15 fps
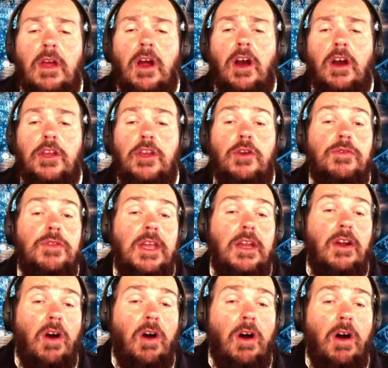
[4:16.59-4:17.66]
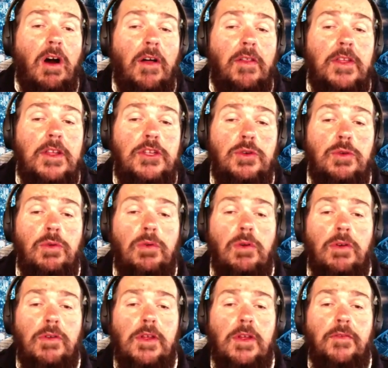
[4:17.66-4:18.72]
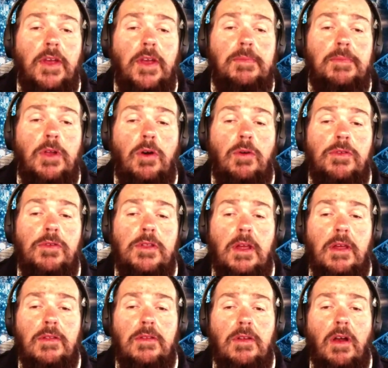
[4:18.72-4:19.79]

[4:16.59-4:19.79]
are using all the tools of hypnosis